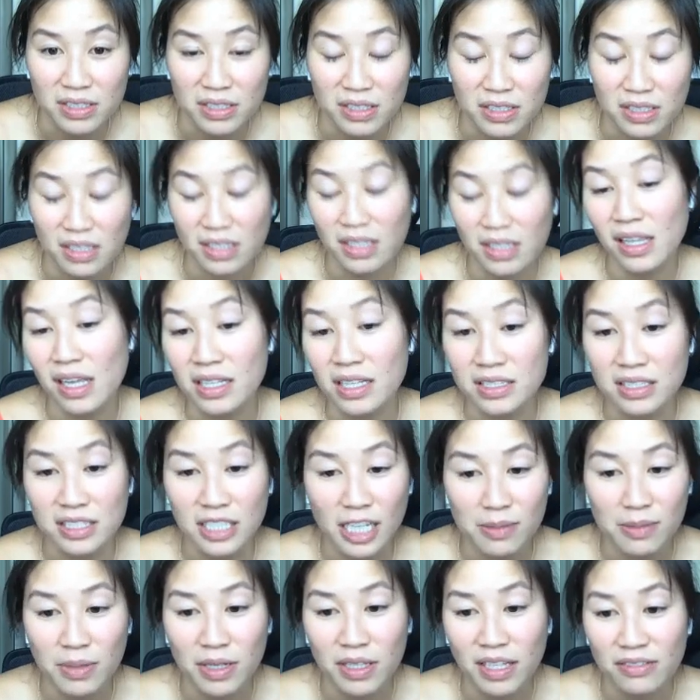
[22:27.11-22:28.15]
And the last
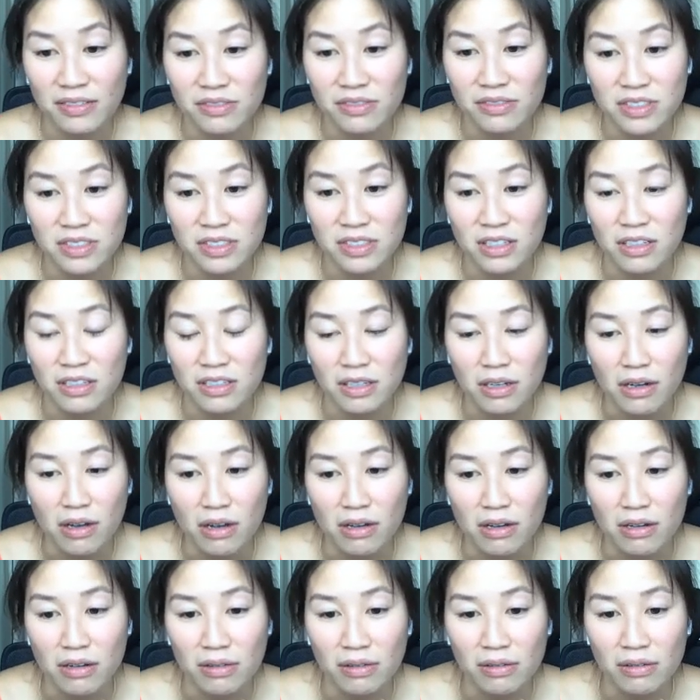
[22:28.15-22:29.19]
time I left Hong
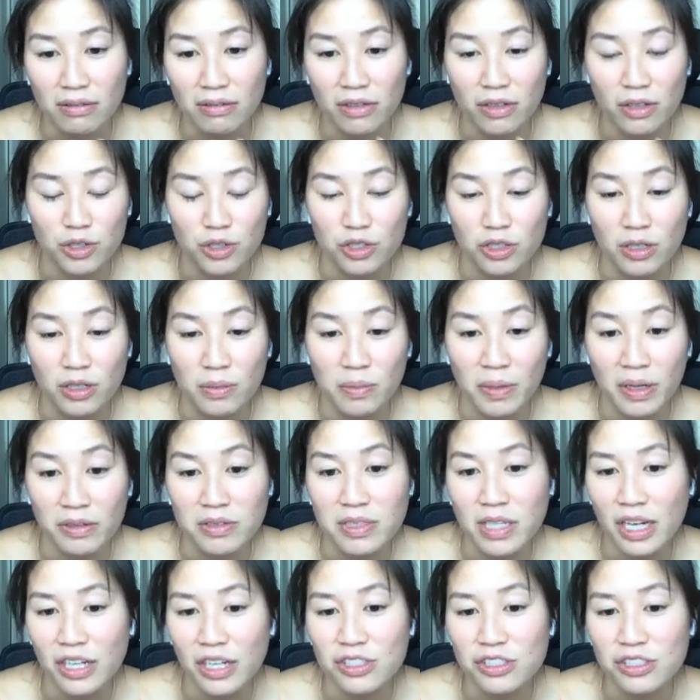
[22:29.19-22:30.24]
Kong for a trip, I was
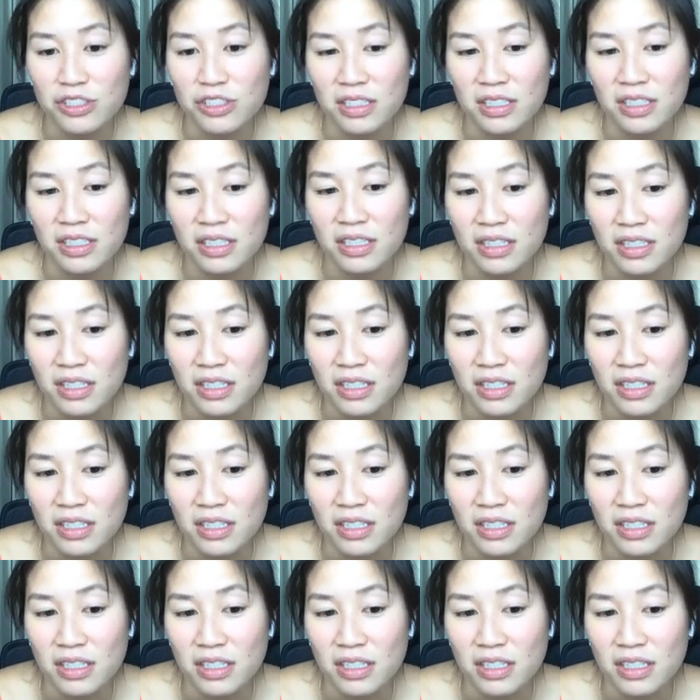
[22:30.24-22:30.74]
actually